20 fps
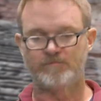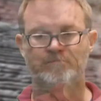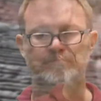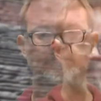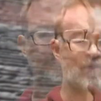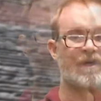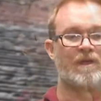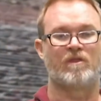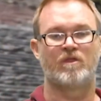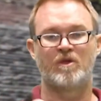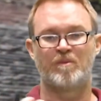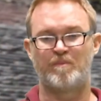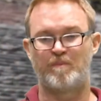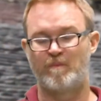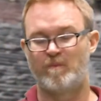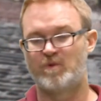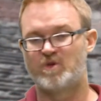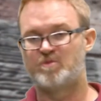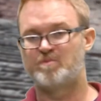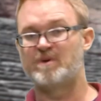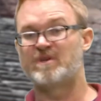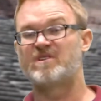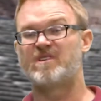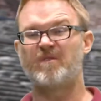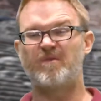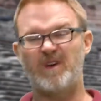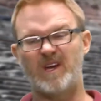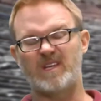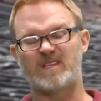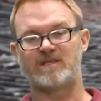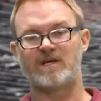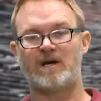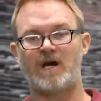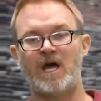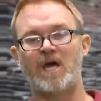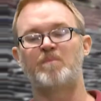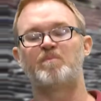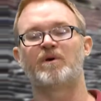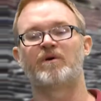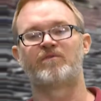The specific
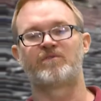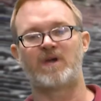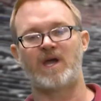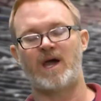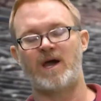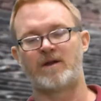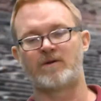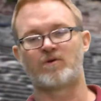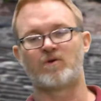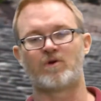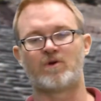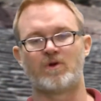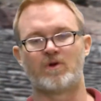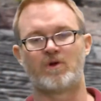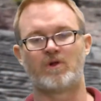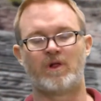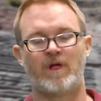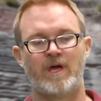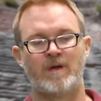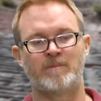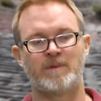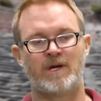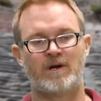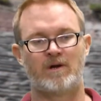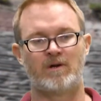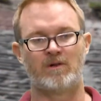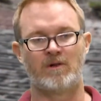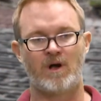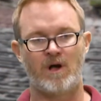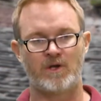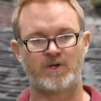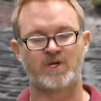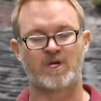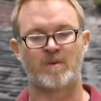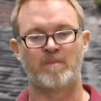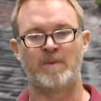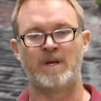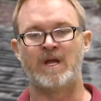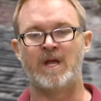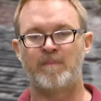type of categorical claim that our
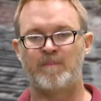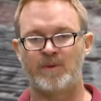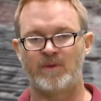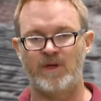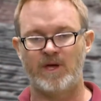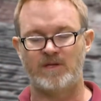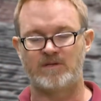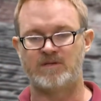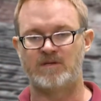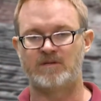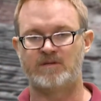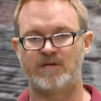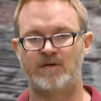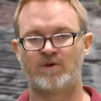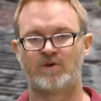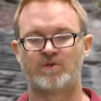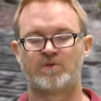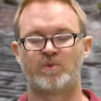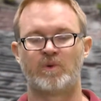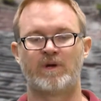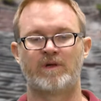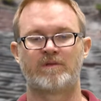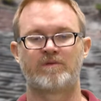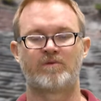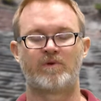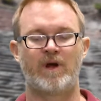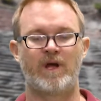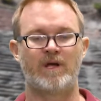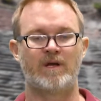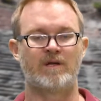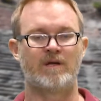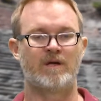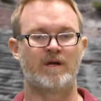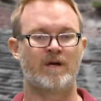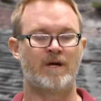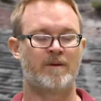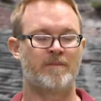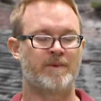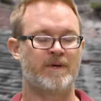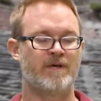logic manipulates and deals with, right,
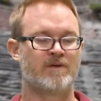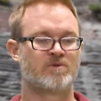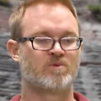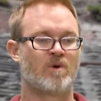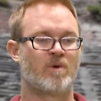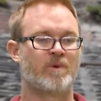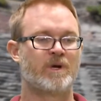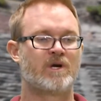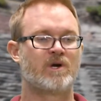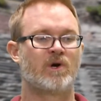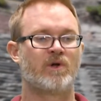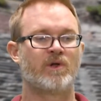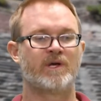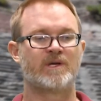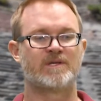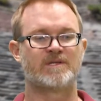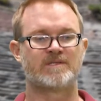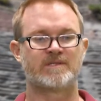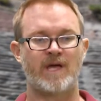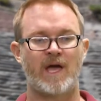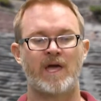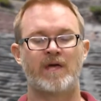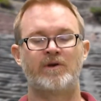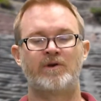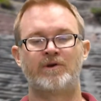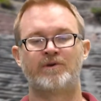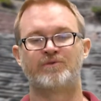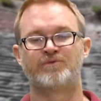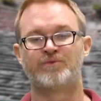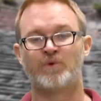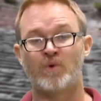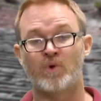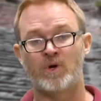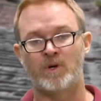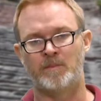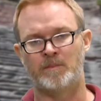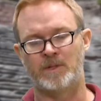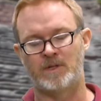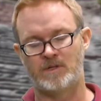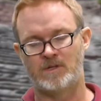is what we call a standard
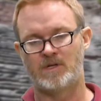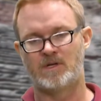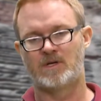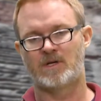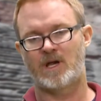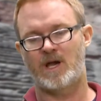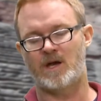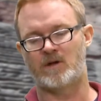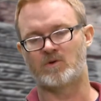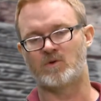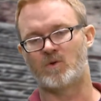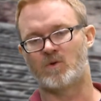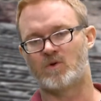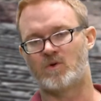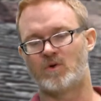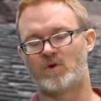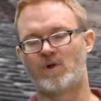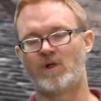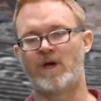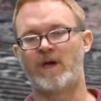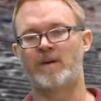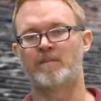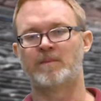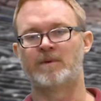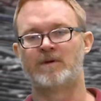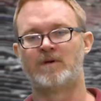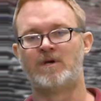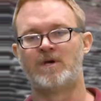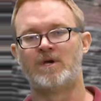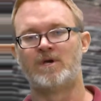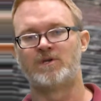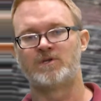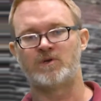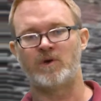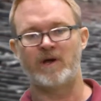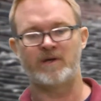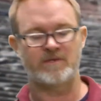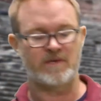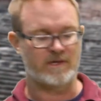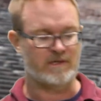form categorical claim. So
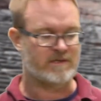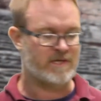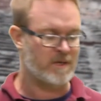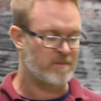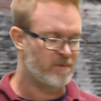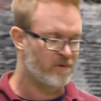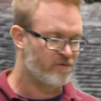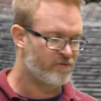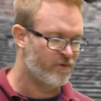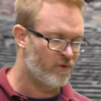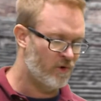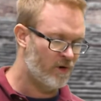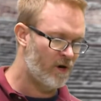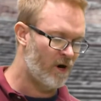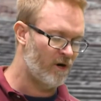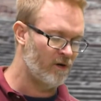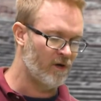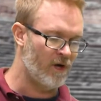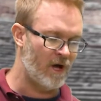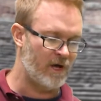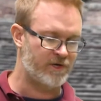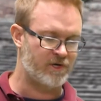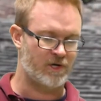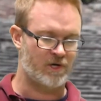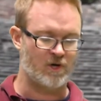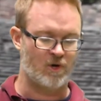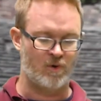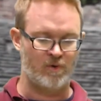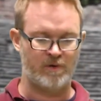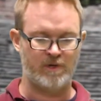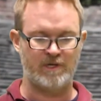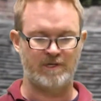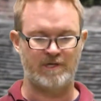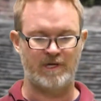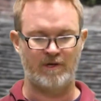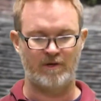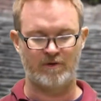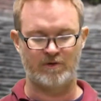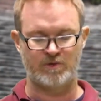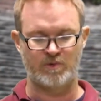as I said before, our logic only
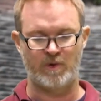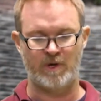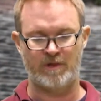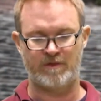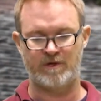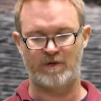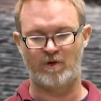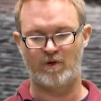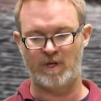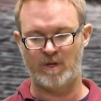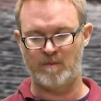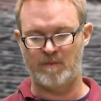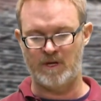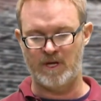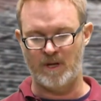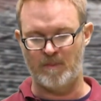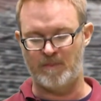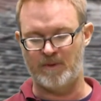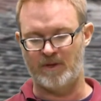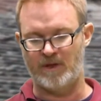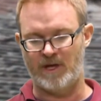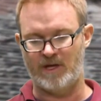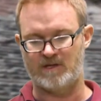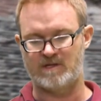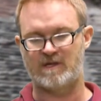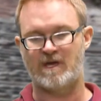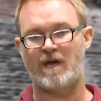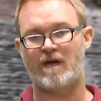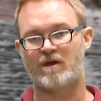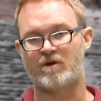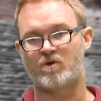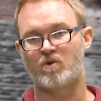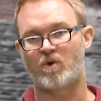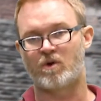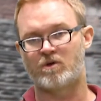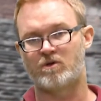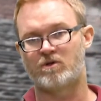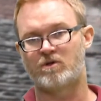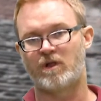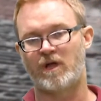deals with and only manipulates
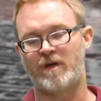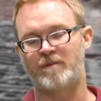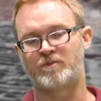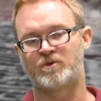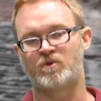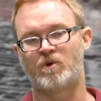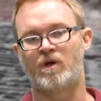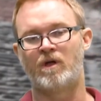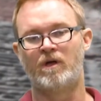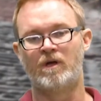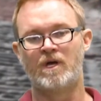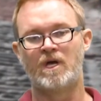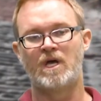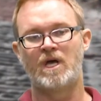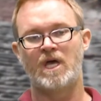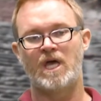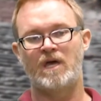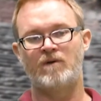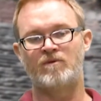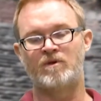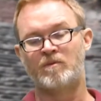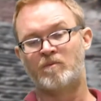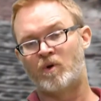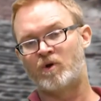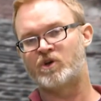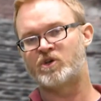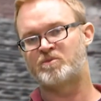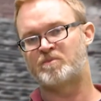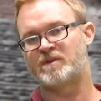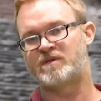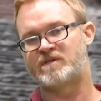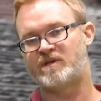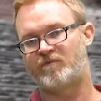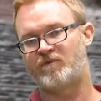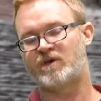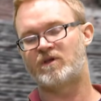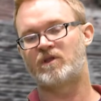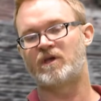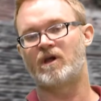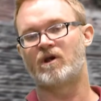categorical claims. Well, even more
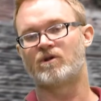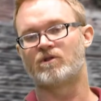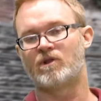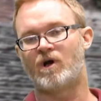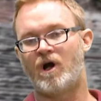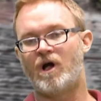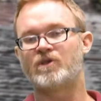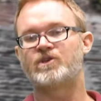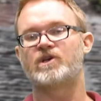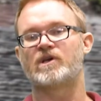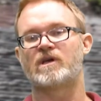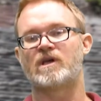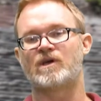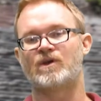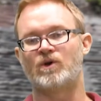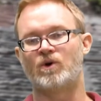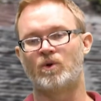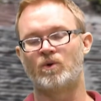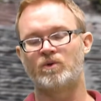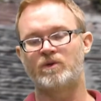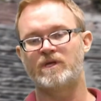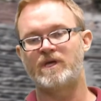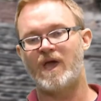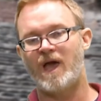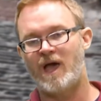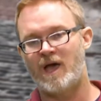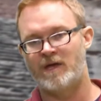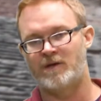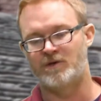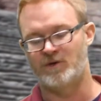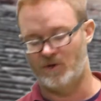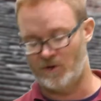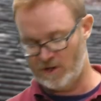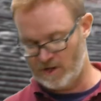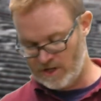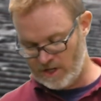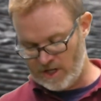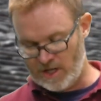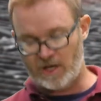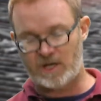specifically, our logic can only handle,
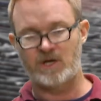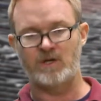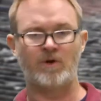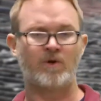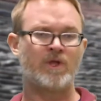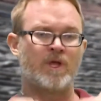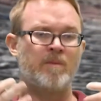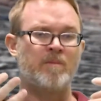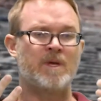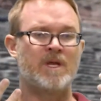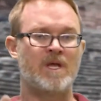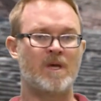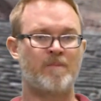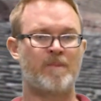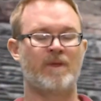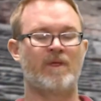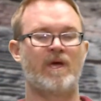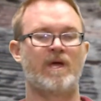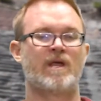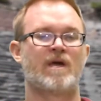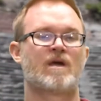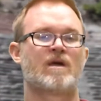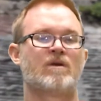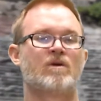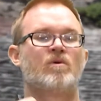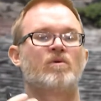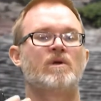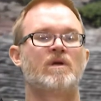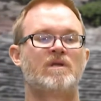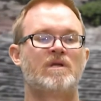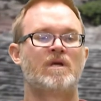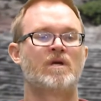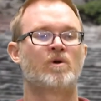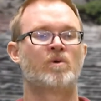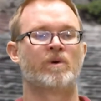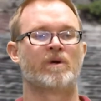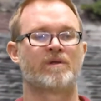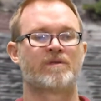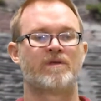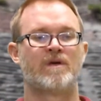it can only manipulate, it can only deal
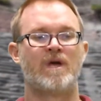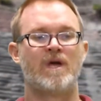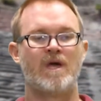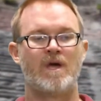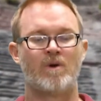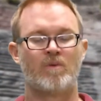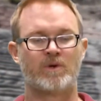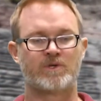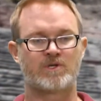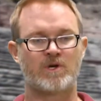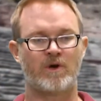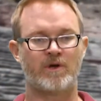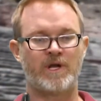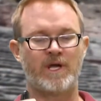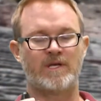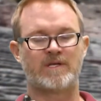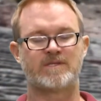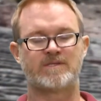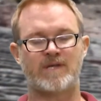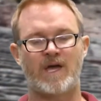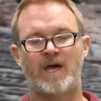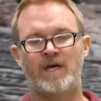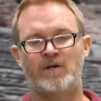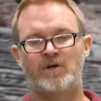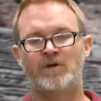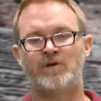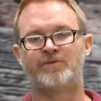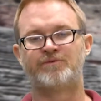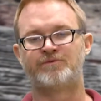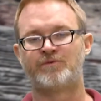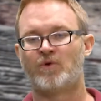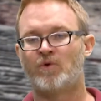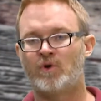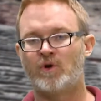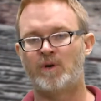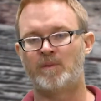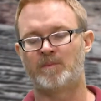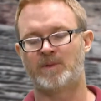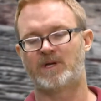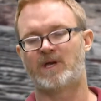with what's called a standard
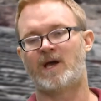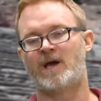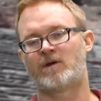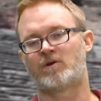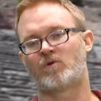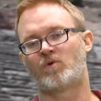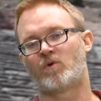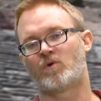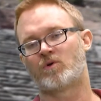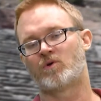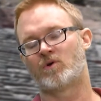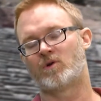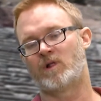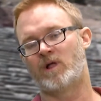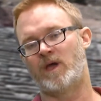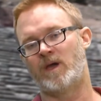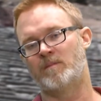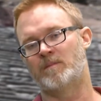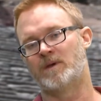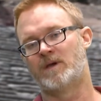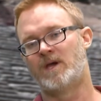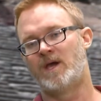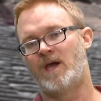form categorical claim.